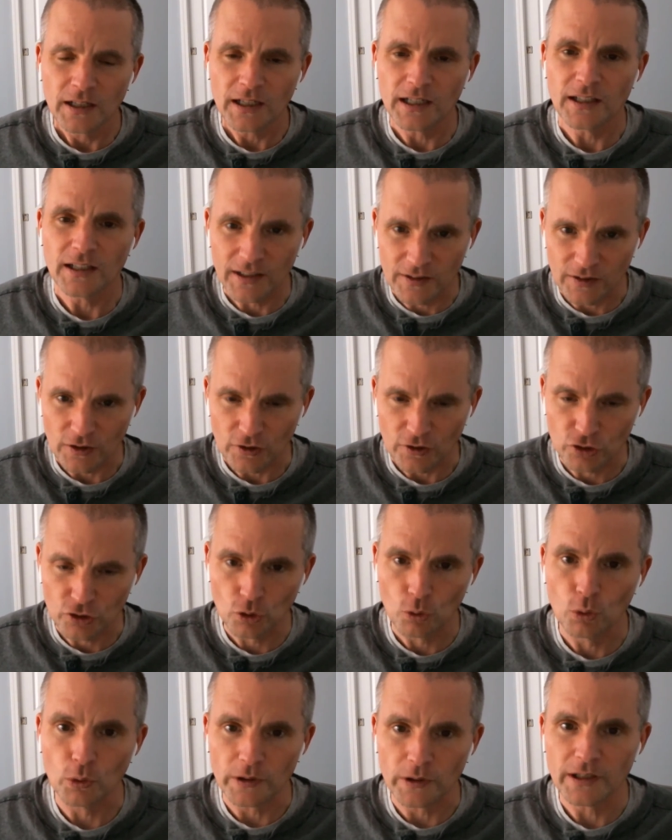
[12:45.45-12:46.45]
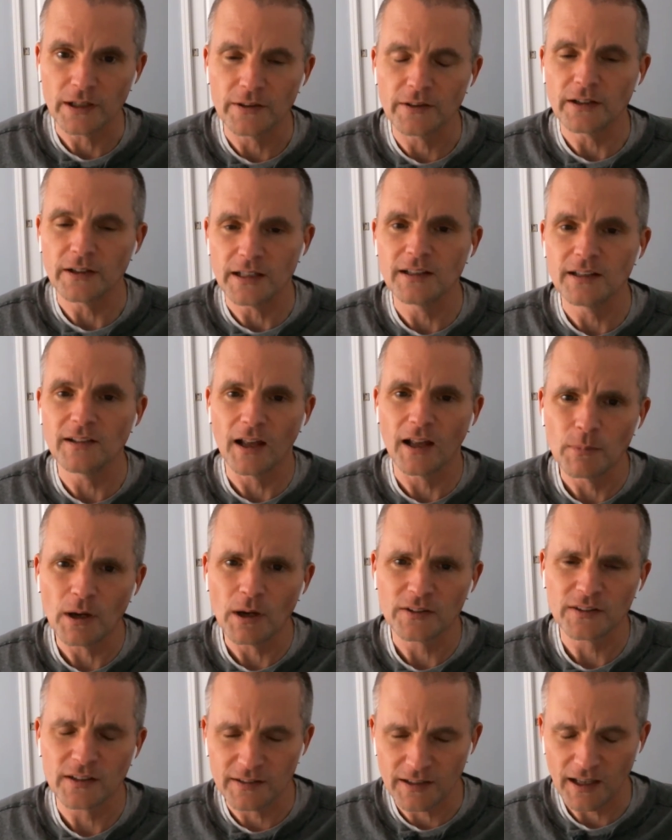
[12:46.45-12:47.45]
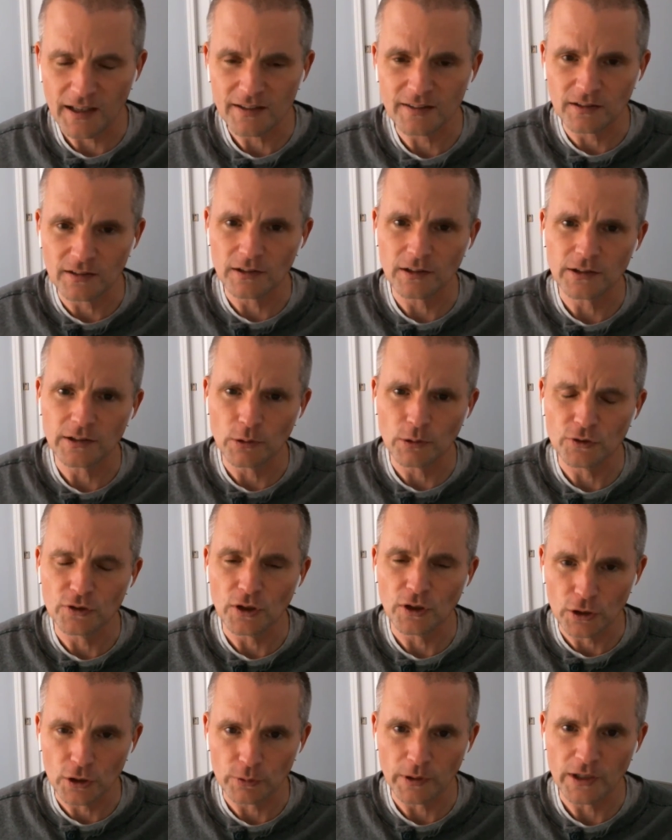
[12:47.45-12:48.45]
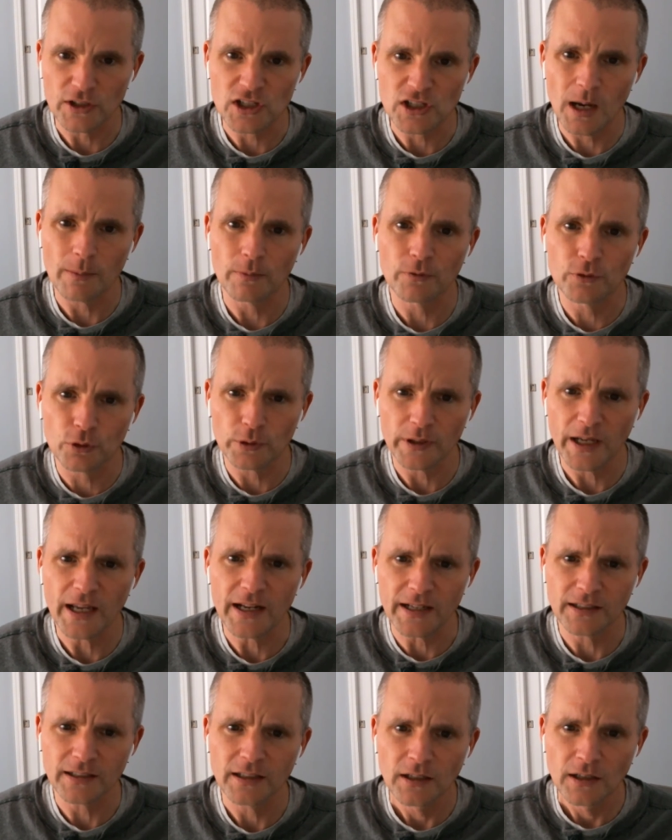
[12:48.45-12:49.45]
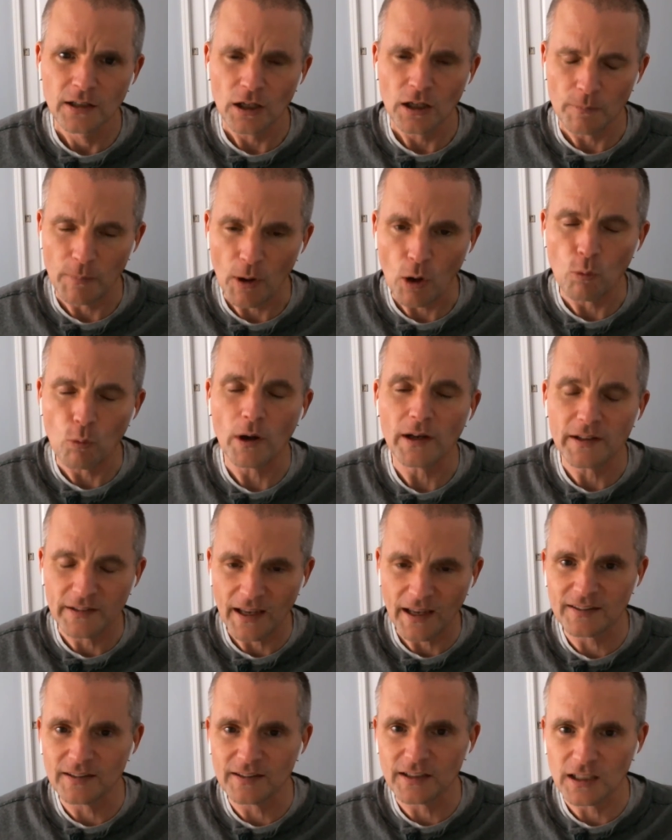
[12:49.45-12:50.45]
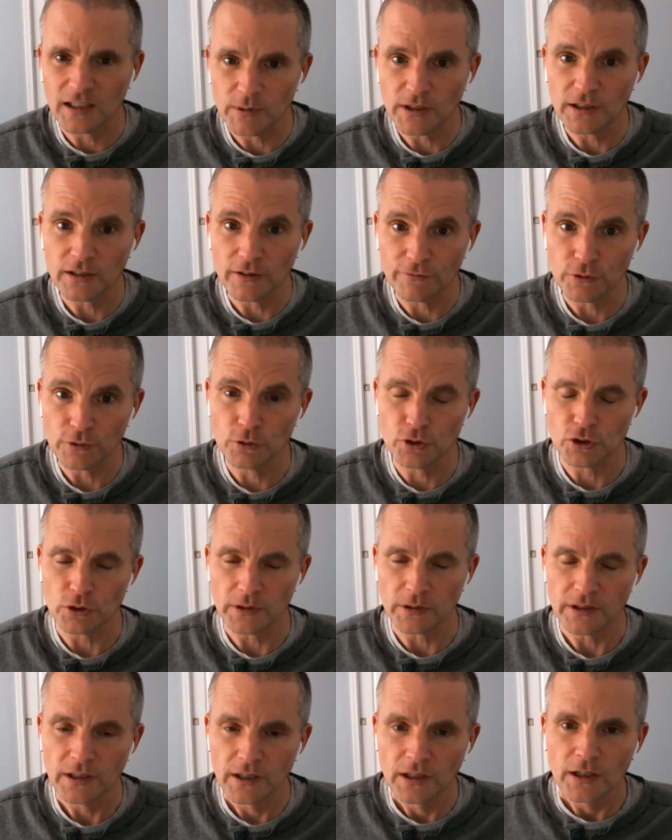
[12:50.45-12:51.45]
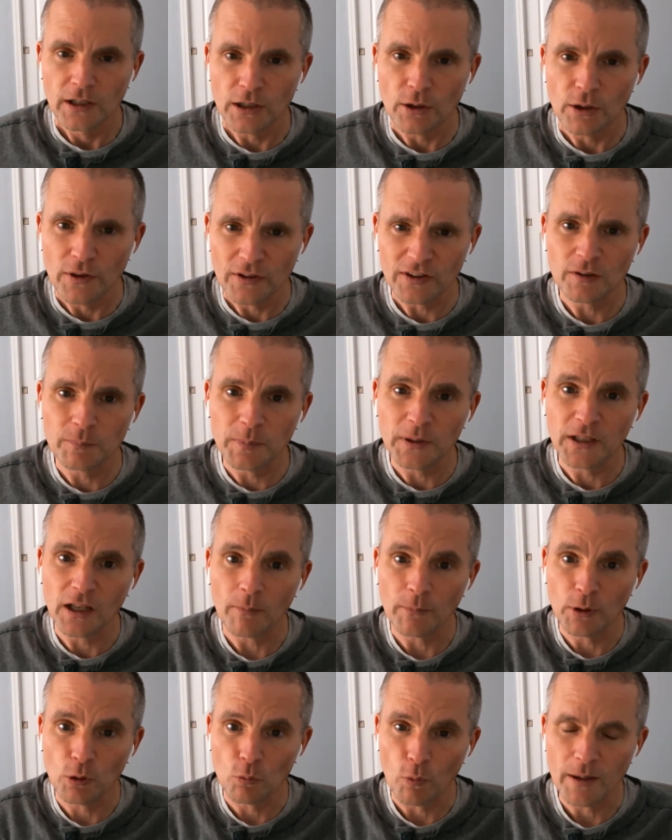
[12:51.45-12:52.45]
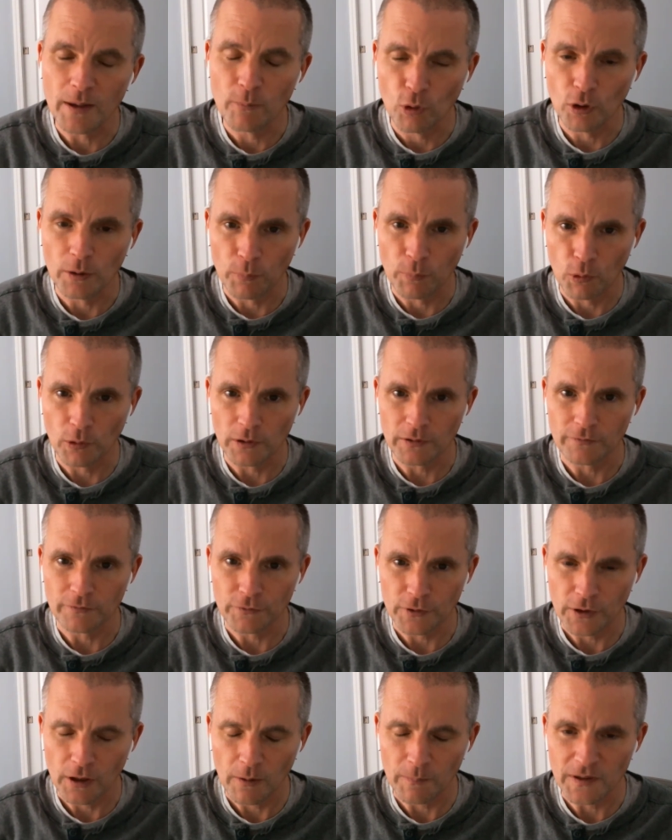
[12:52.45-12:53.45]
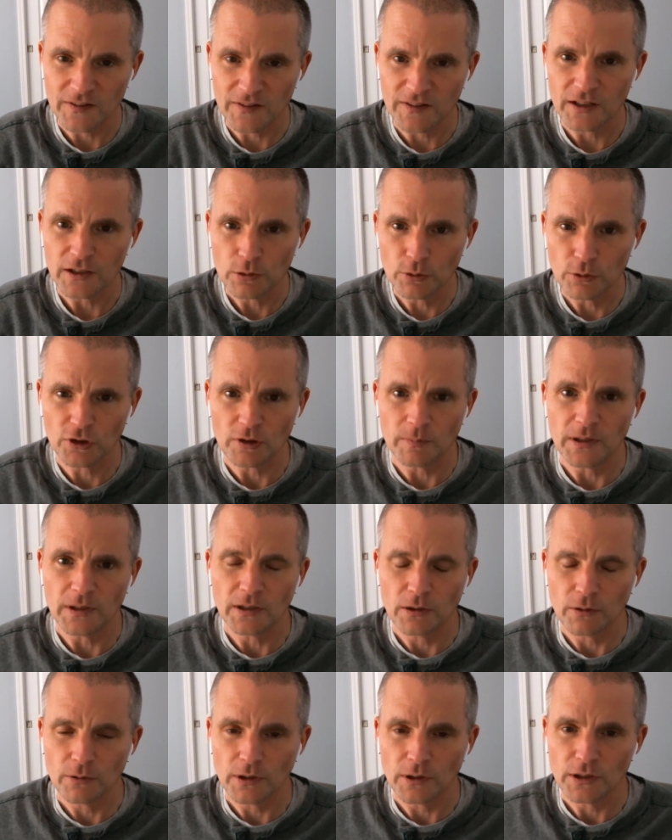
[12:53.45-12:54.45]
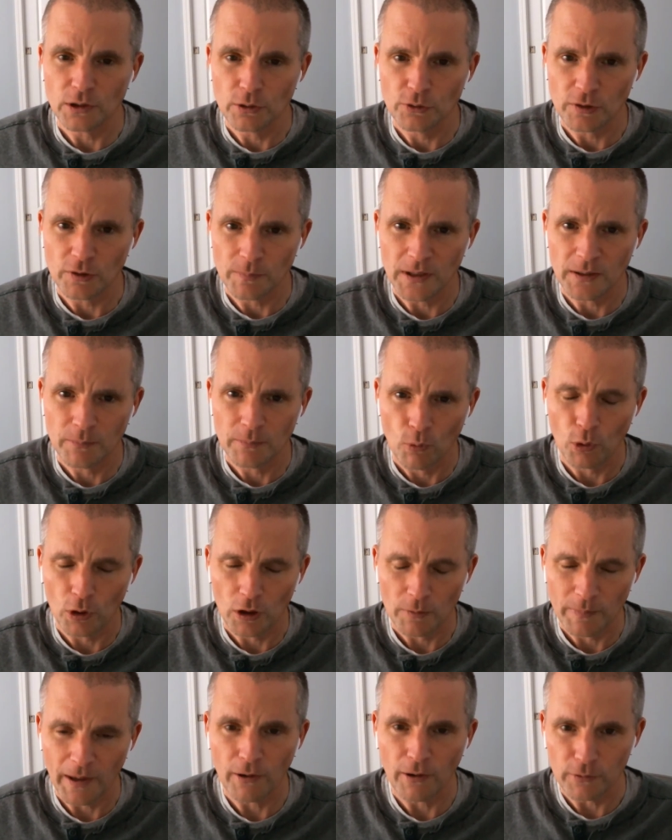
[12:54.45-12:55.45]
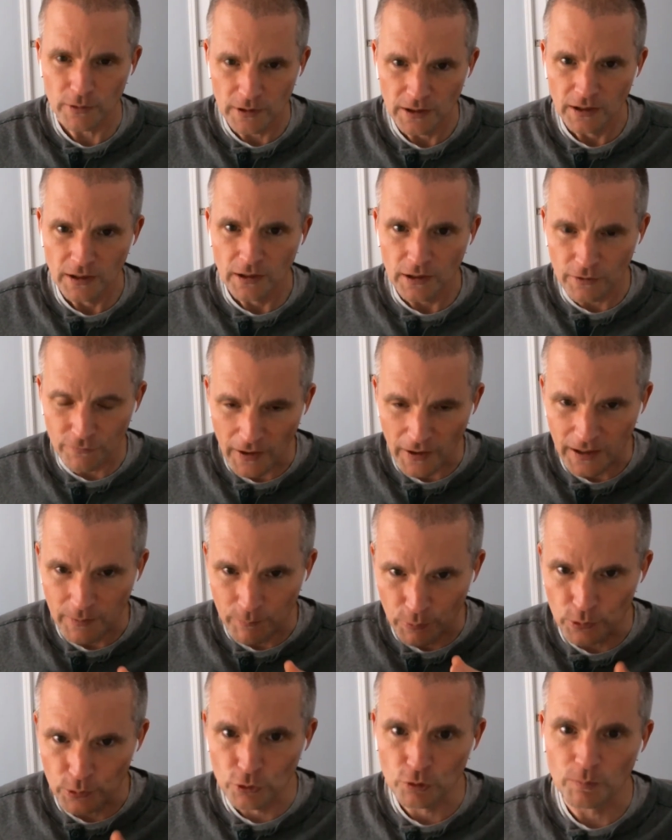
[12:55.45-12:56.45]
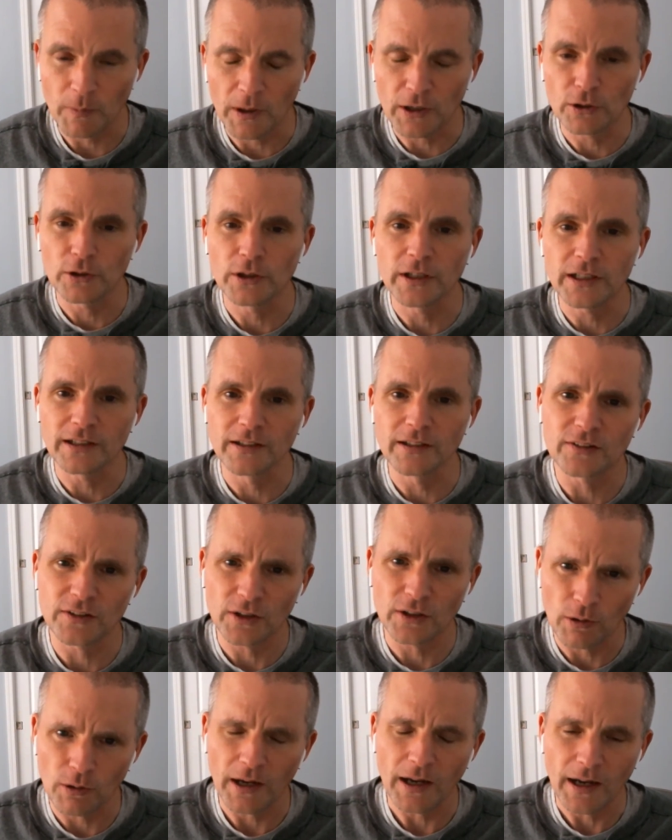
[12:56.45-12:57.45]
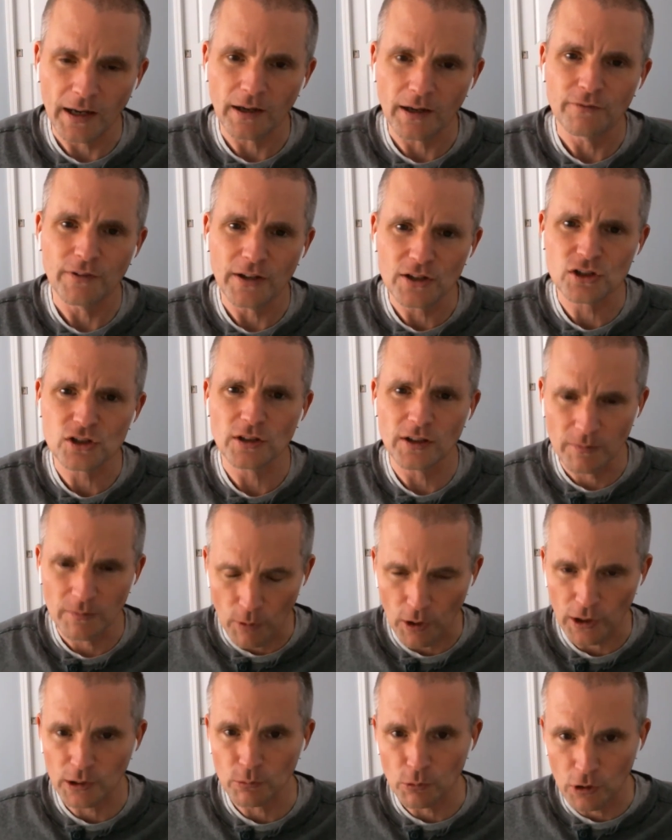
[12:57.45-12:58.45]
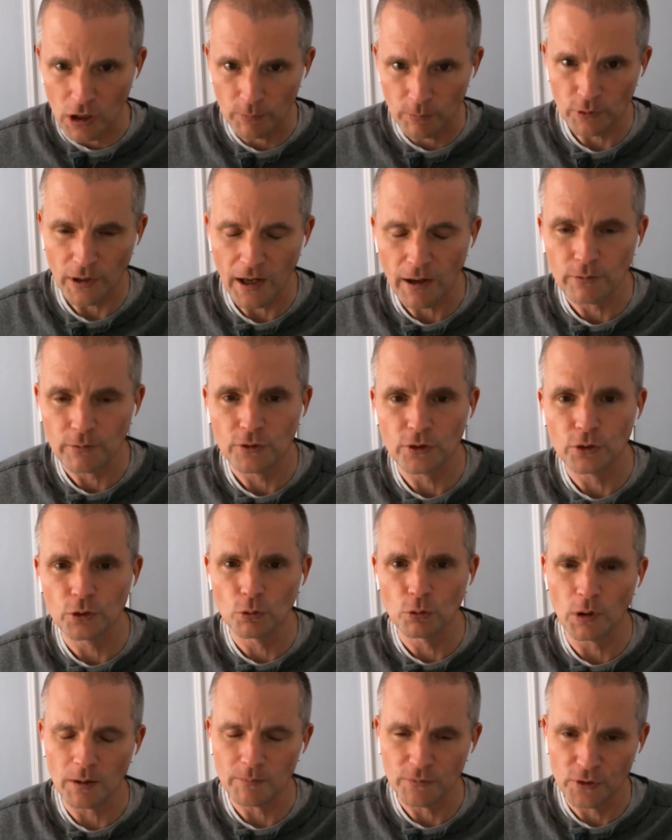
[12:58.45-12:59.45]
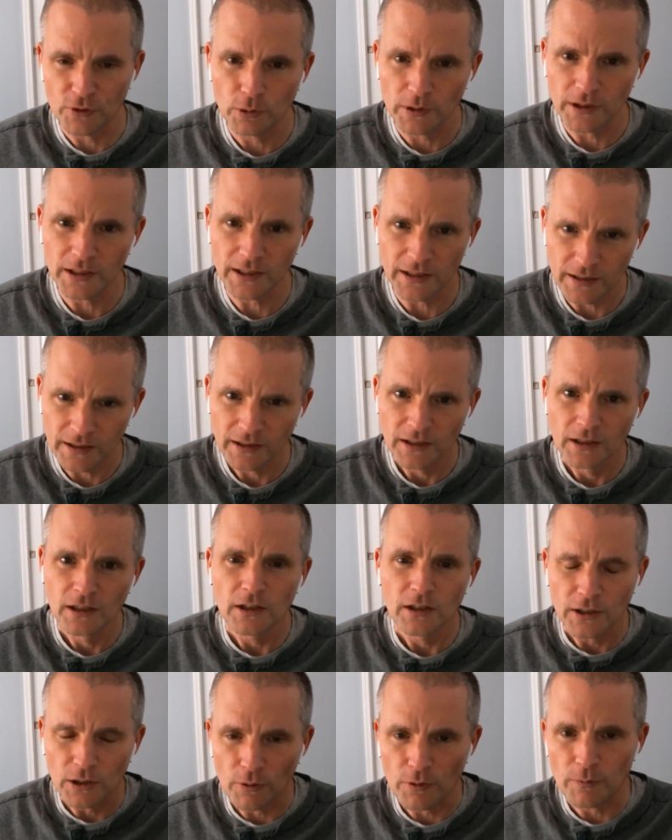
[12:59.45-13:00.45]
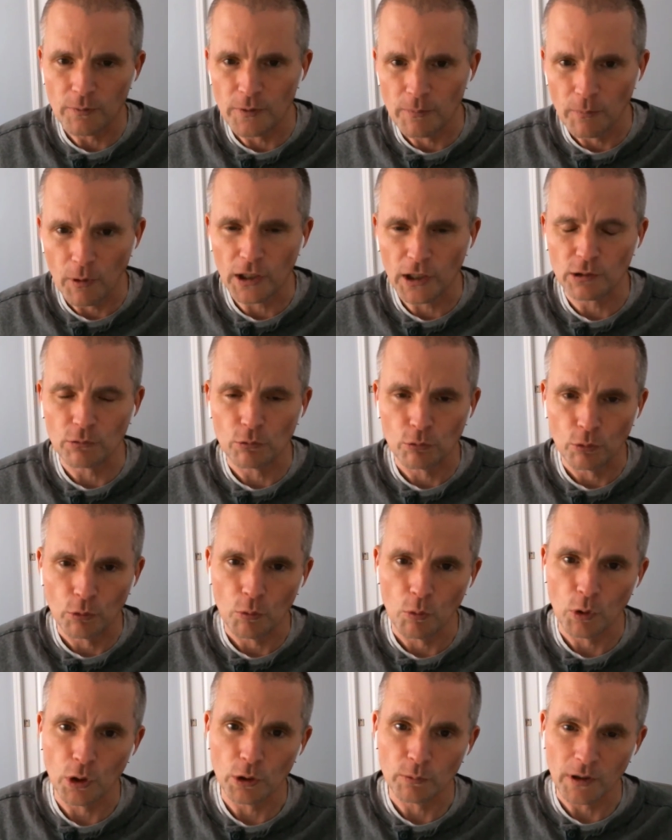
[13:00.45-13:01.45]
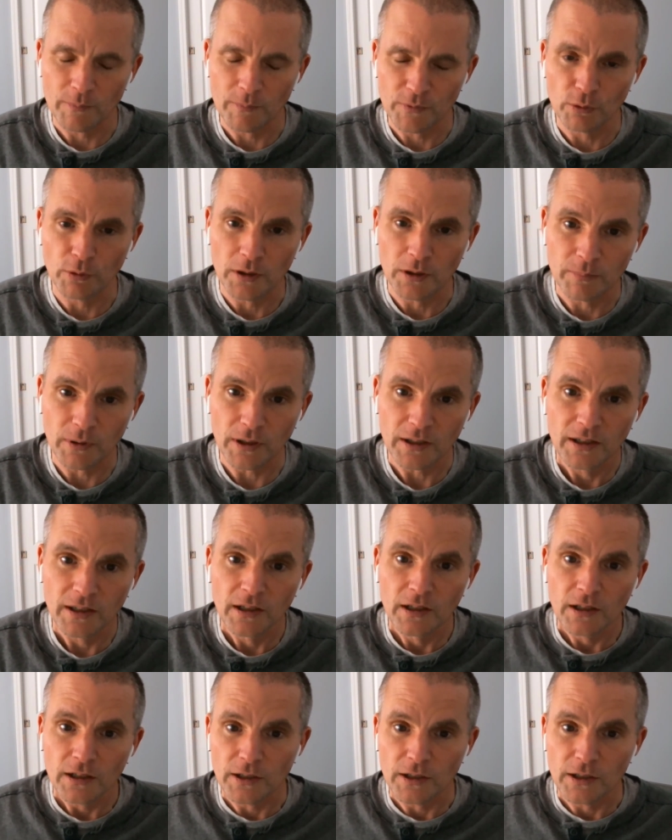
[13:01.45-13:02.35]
It's a story that Elon Musk and Tesla, has done a great job of creating about what Tesla can be in the future. And, this is becoming way more important for companies than it used to be. It used to be more about if I can produce my earnings, eventually the market will come around to what I'm doing and, the market will reward what I'm doing. But,